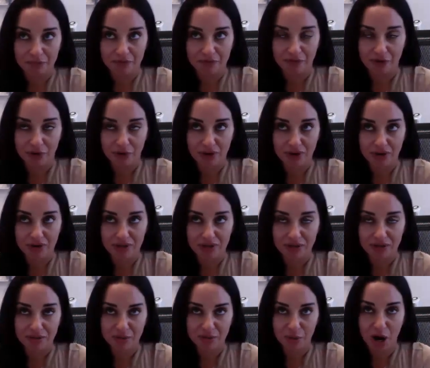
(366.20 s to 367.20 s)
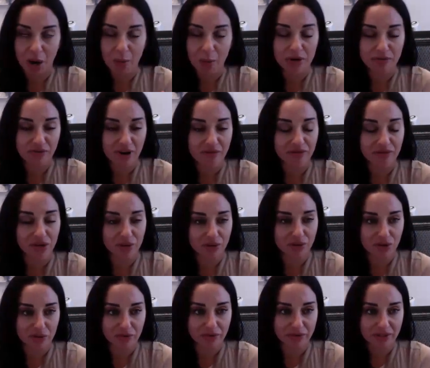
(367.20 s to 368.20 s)
for Department of Revenue
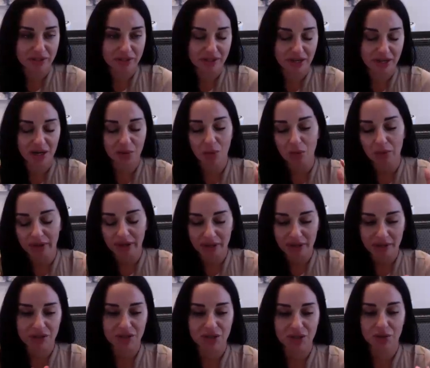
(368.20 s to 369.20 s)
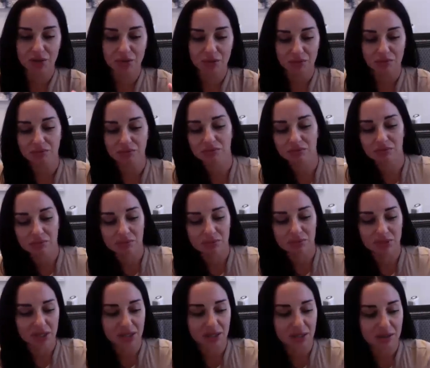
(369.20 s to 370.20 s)
services, and I won't get into
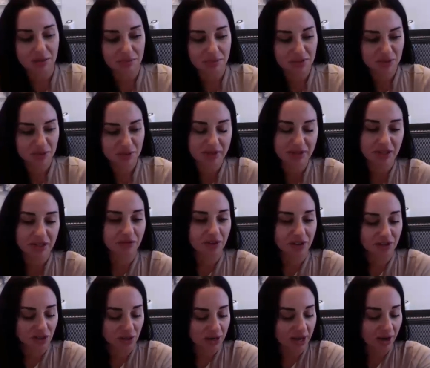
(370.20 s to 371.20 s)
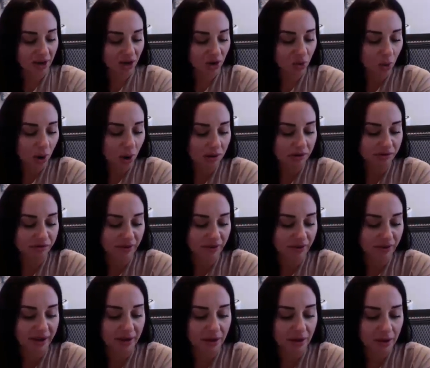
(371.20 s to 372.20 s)
the specifics on how to
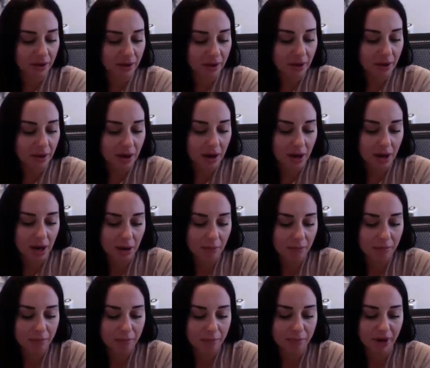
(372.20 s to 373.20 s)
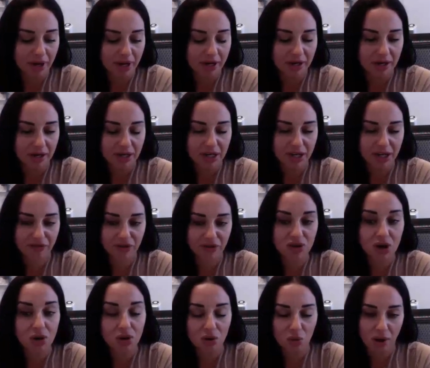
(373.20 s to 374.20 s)
qualify, but if you
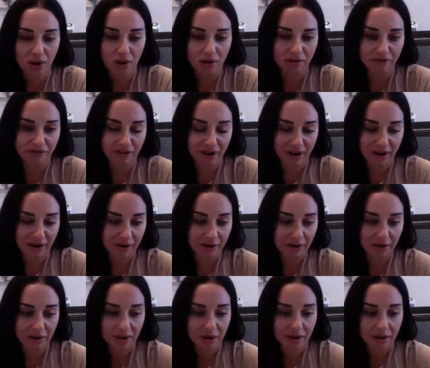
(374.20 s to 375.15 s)
don't qualify